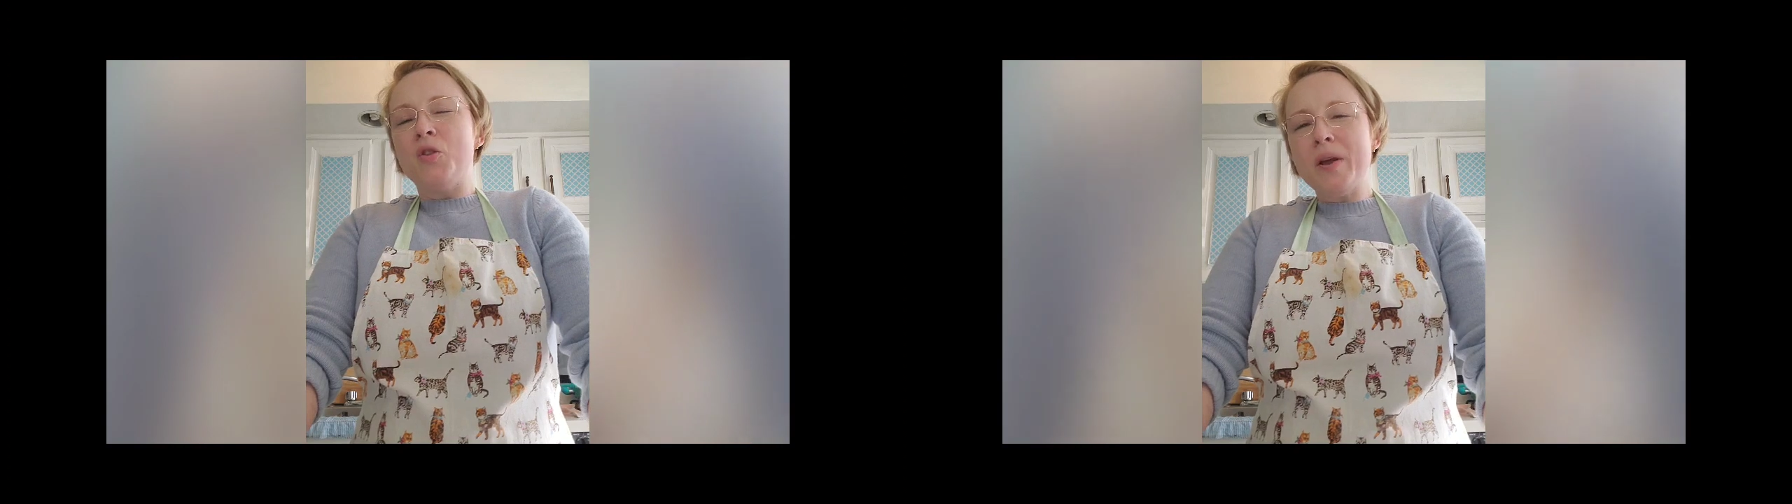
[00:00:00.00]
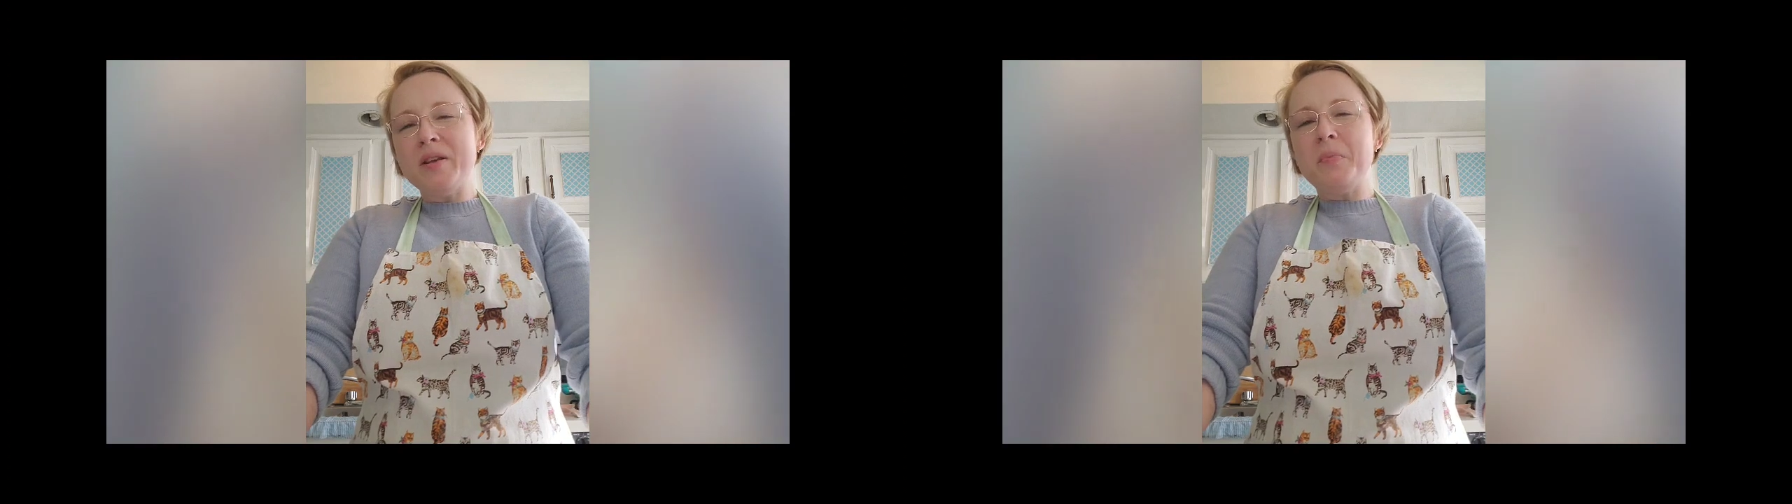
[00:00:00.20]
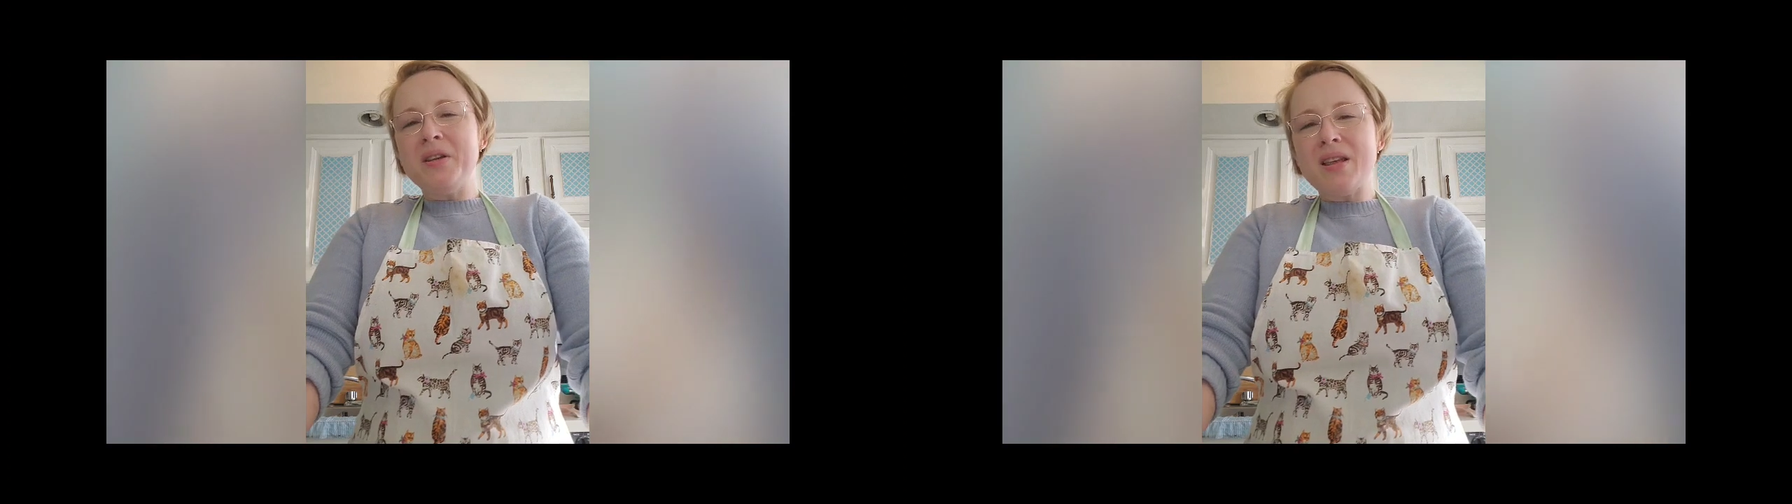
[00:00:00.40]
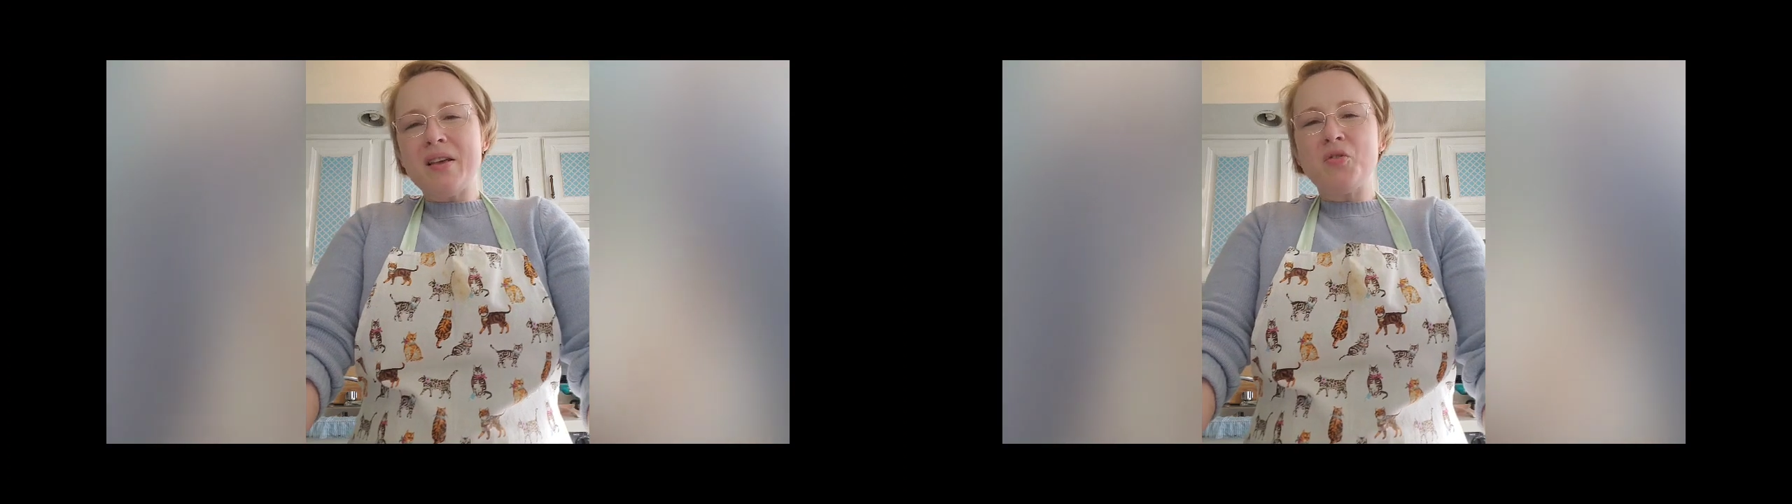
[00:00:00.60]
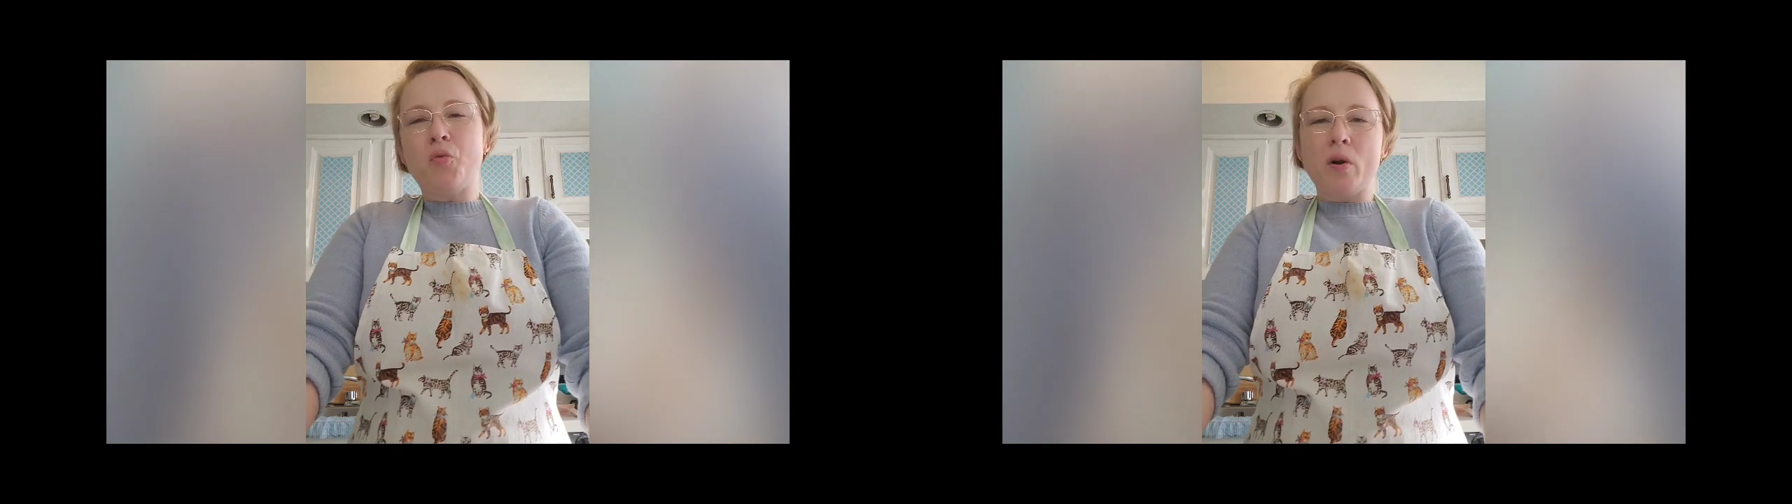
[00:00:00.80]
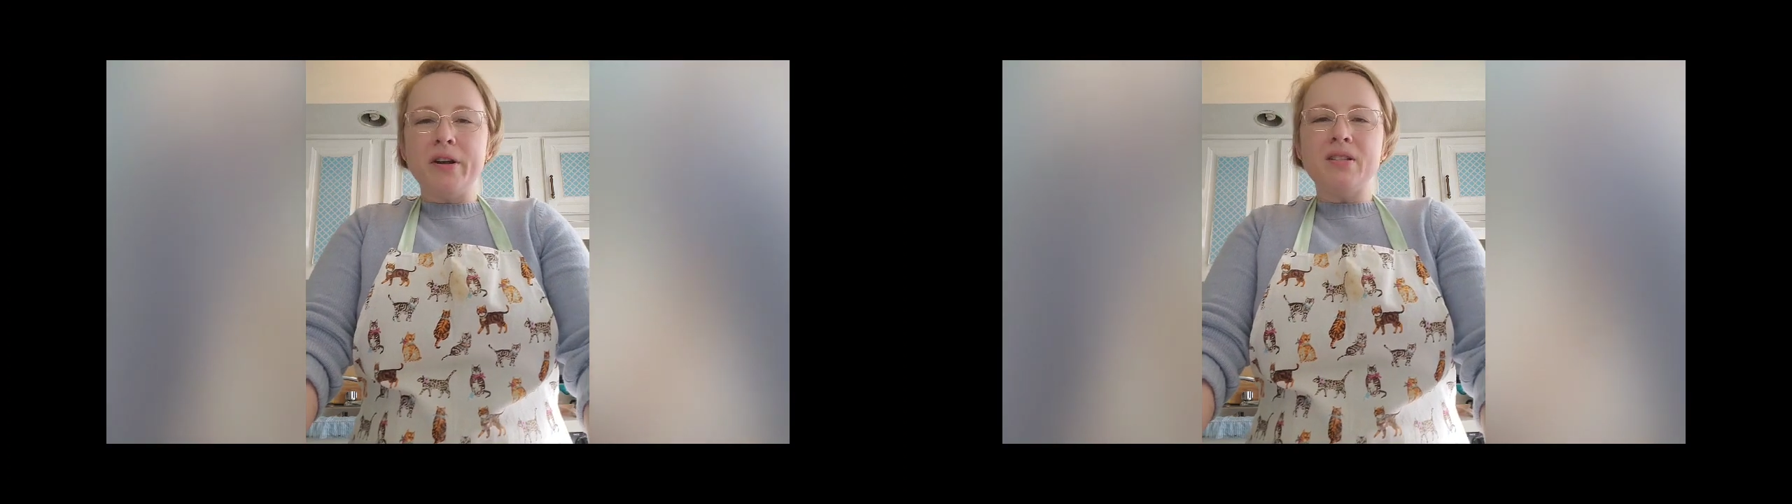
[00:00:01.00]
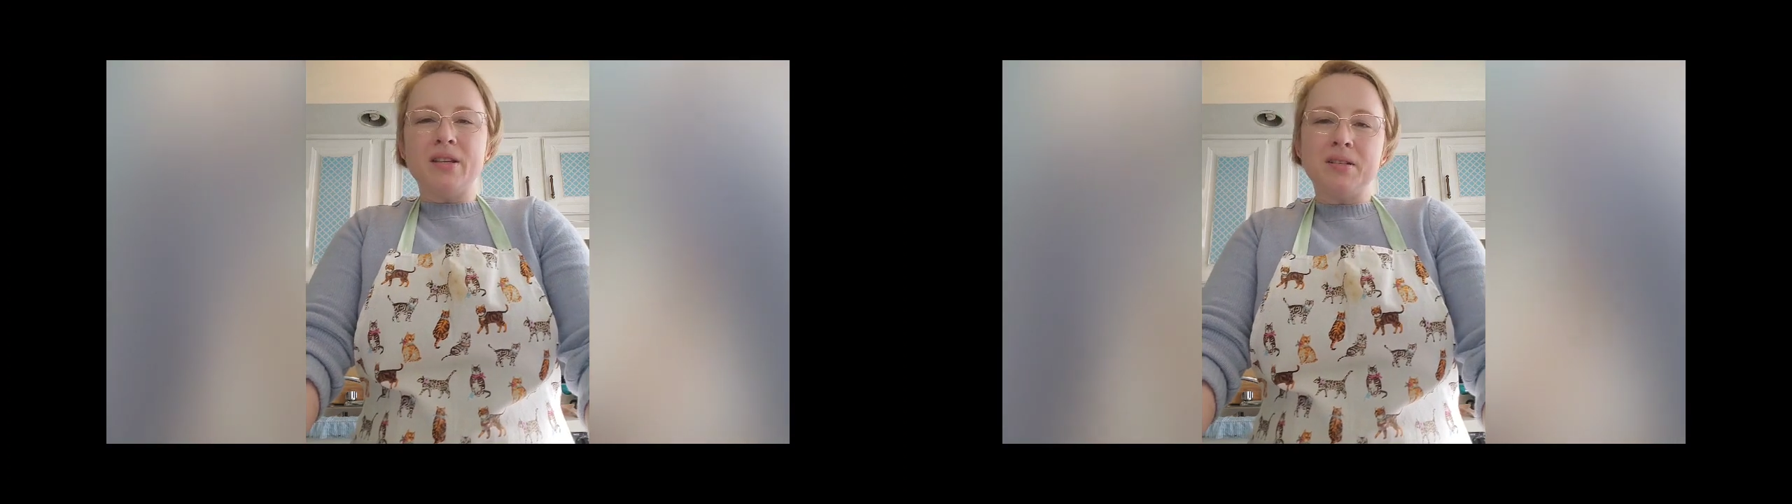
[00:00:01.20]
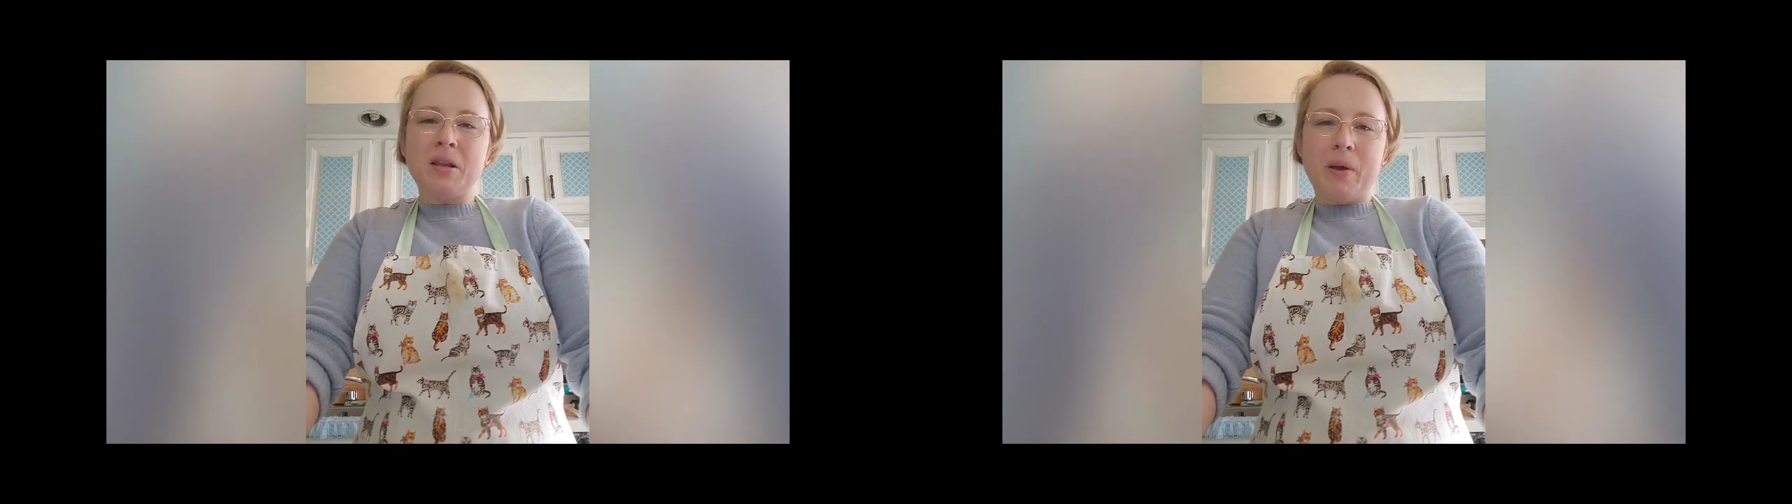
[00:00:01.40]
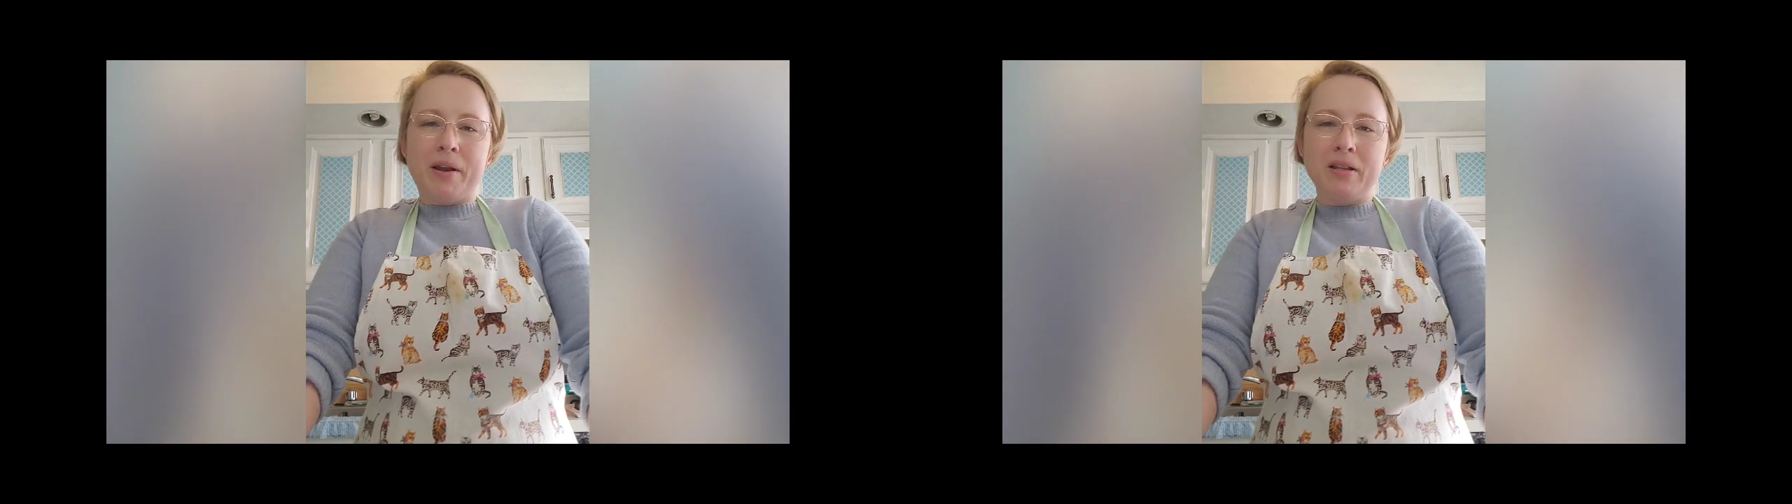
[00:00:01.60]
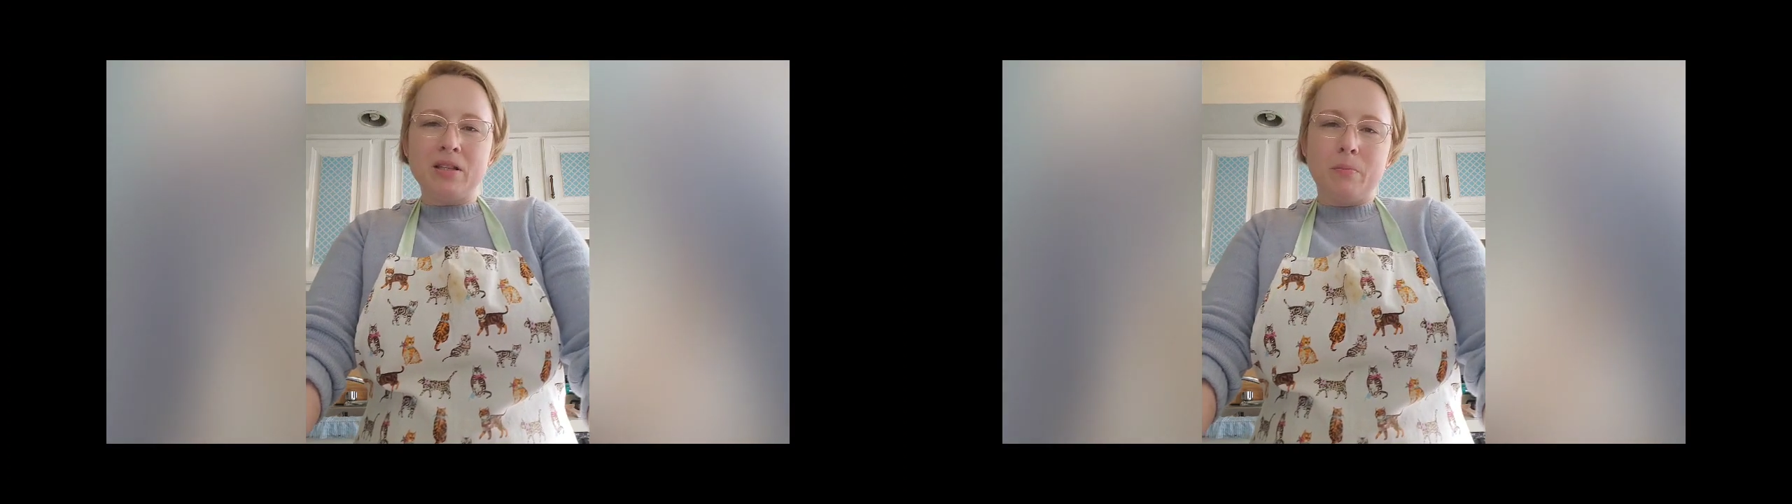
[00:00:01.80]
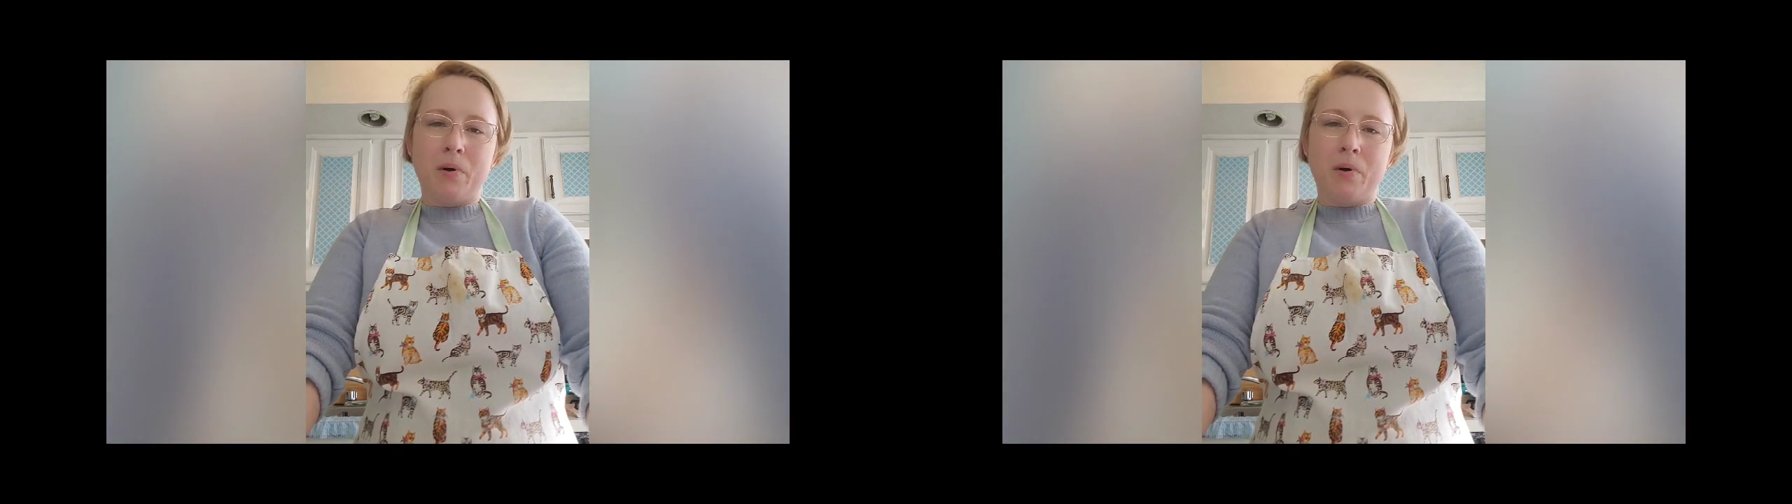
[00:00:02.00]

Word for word: The recipe says 40 to 60 minutes,